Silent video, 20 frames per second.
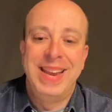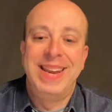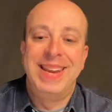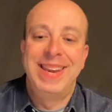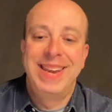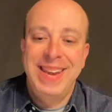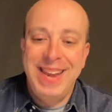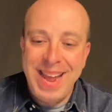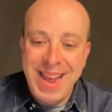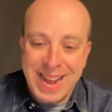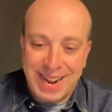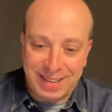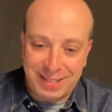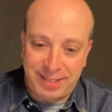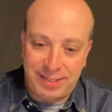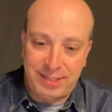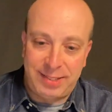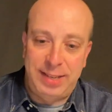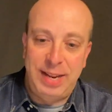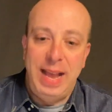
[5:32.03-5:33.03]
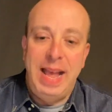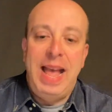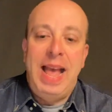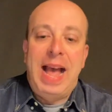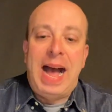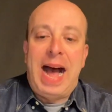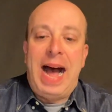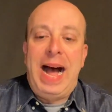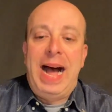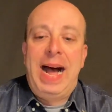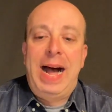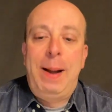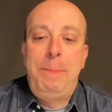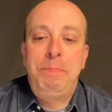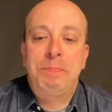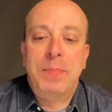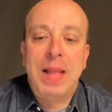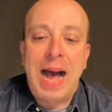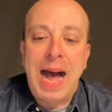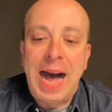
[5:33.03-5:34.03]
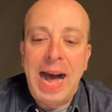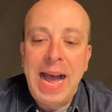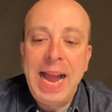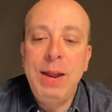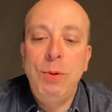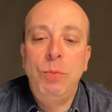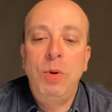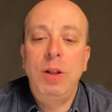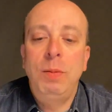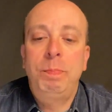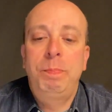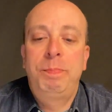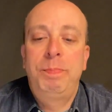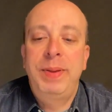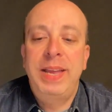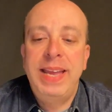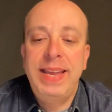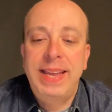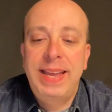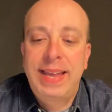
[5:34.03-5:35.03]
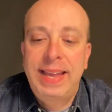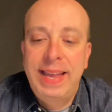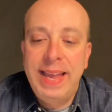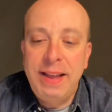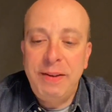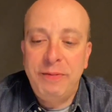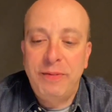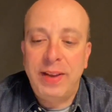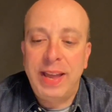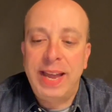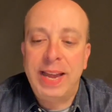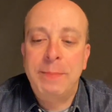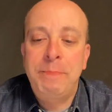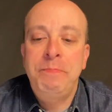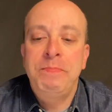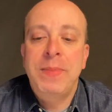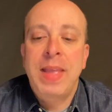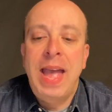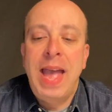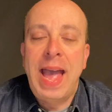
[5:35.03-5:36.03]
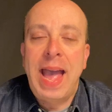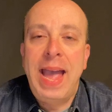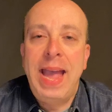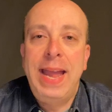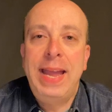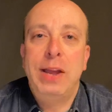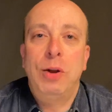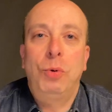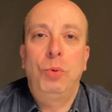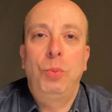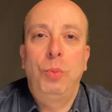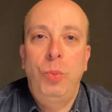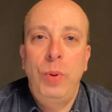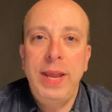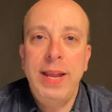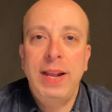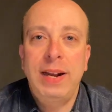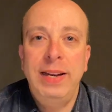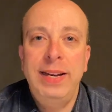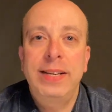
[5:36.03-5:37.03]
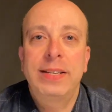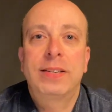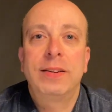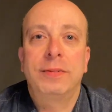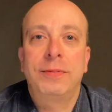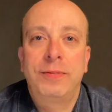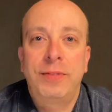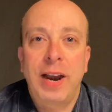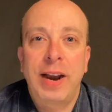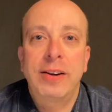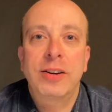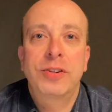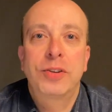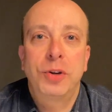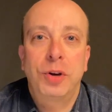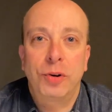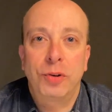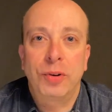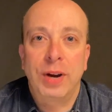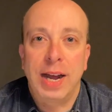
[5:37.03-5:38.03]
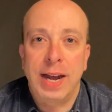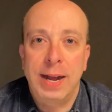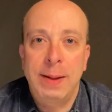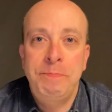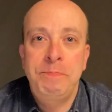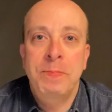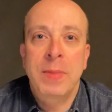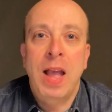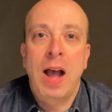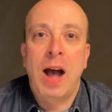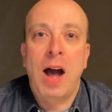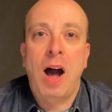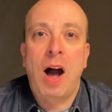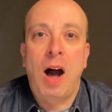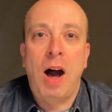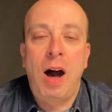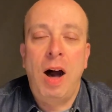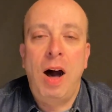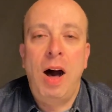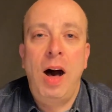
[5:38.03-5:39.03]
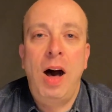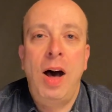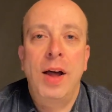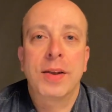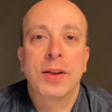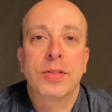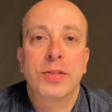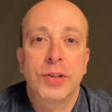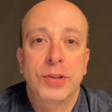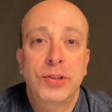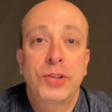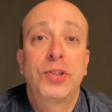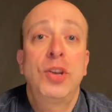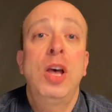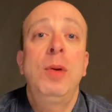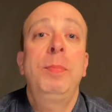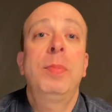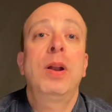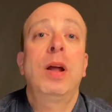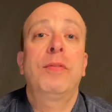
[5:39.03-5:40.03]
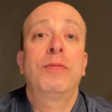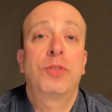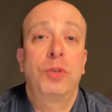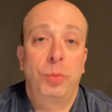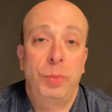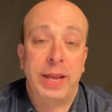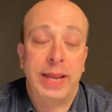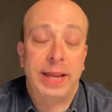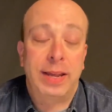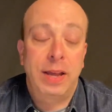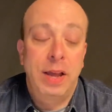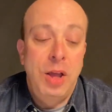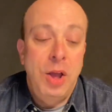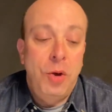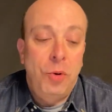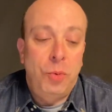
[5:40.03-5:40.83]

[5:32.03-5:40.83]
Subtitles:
Next, I will be giving a weekly Devar Torah on the Sermon of the Week.